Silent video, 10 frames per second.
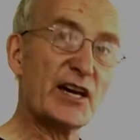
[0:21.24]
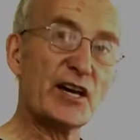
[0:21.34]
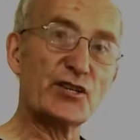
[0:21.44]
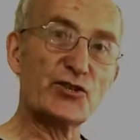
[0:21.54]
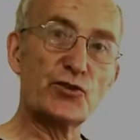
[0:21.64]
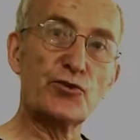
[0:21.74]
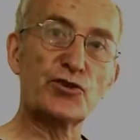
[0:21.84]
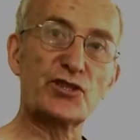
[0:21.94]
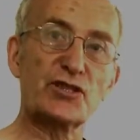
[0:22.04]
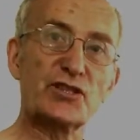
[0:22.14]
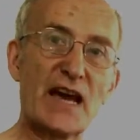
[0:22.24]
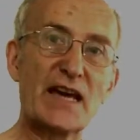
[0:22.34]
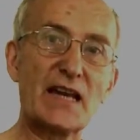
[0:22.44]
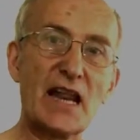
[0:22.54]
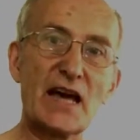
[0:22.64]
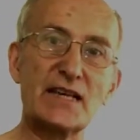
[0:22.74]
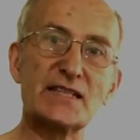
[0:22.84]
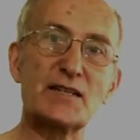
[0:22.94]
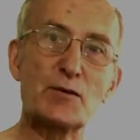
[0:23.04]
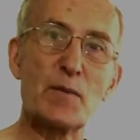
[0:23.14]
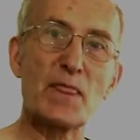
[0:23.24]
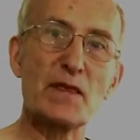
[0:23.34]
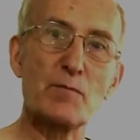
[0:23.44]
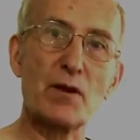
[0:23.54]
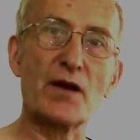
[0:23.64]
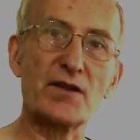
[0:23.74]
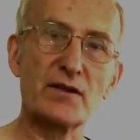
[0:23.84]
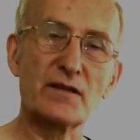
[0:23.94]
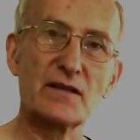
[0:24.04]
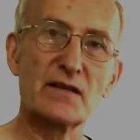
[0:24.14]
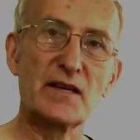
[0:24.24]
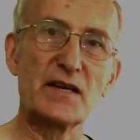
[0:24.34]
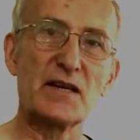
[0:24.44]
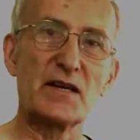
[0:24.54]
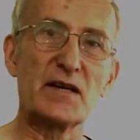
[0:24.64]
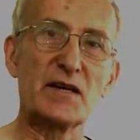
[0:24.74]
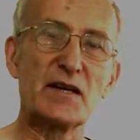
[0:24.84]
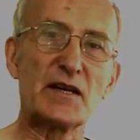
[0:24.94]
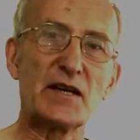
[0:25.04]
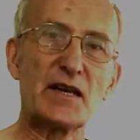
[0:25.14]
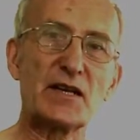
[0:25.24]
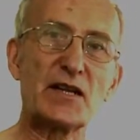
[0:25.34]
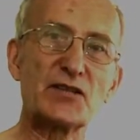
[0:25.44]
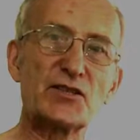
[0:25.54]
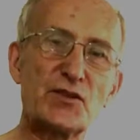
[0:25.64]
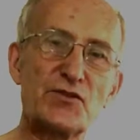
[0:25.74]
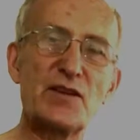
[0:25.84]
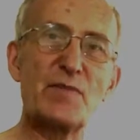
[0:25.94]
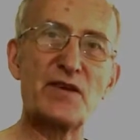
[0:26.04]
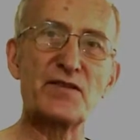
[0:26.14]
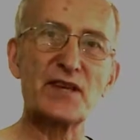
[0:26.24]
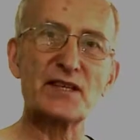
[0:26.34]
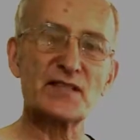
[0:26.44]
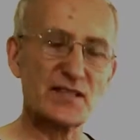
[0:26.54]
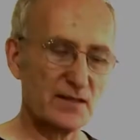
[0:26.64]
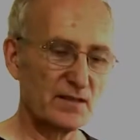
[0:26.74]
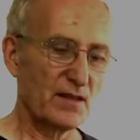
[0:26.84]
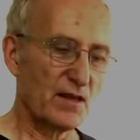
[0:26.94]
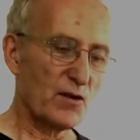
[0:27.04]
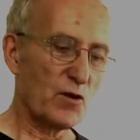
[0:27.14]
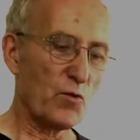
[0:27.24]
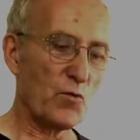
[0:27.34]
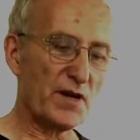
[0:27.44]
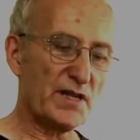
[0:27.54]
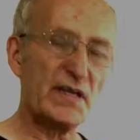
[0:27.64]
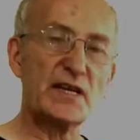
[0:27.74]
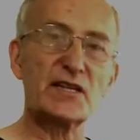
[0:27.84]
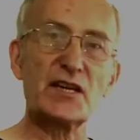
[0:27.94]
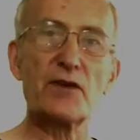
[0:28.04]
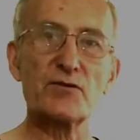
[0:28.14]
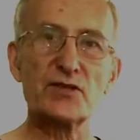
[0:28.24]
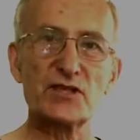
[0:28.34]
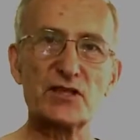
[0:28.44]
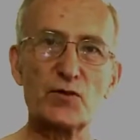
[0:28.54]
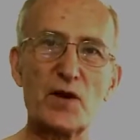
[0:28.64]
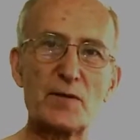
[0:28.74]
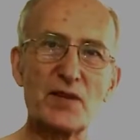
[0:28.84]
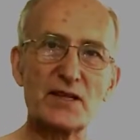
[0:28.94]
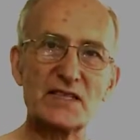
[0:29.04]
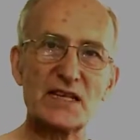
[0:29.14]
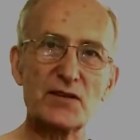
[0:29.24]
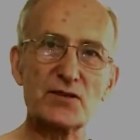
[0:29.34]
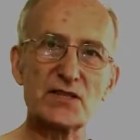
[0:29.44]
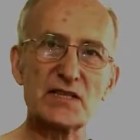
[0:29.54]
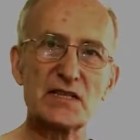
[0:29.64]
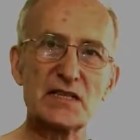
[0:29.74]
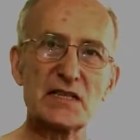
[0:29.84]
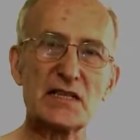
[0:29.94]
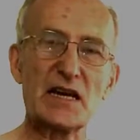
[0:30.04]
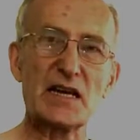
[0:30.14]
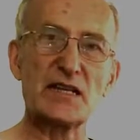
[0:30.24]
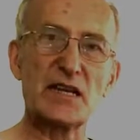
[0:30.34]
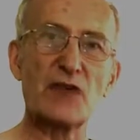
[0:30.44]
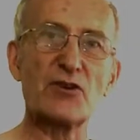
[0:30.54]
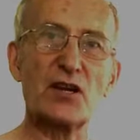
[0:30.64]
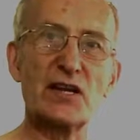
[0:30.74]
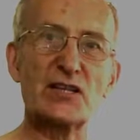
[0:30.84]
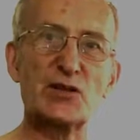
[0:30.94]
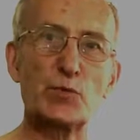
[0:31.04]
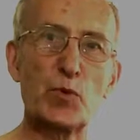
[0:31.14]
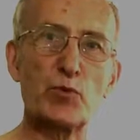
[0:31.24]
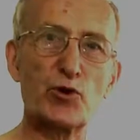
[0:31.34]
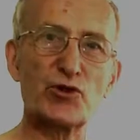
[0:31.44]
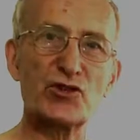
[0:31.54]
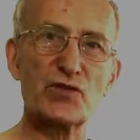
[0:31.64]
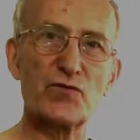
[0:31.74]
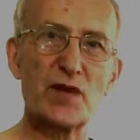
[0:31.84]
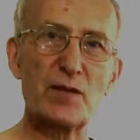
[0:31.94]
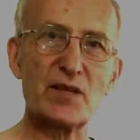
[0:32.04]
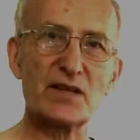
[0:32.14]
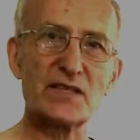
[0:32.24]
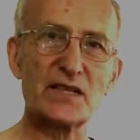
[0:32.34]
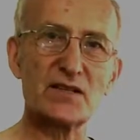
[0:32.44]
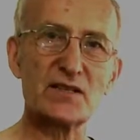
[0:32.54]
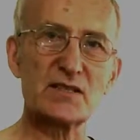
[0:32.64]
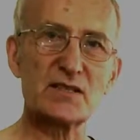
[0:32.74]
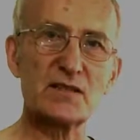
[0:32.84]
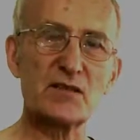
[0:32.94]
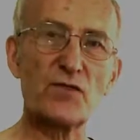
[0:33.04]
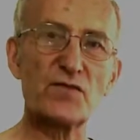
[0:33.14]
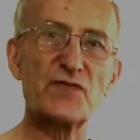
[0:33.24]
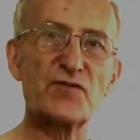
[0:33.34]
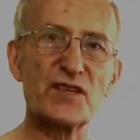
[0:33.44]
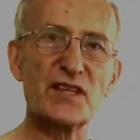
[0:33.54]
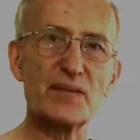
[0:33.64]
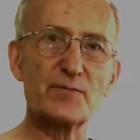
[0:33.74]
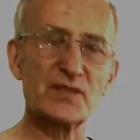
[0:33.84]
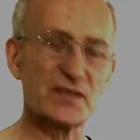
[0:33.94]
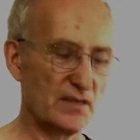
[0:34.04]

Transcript: is used to analyze blood. It does three main things. One, it counts the white blood cells and calculates the proportion of white blood cells of different types.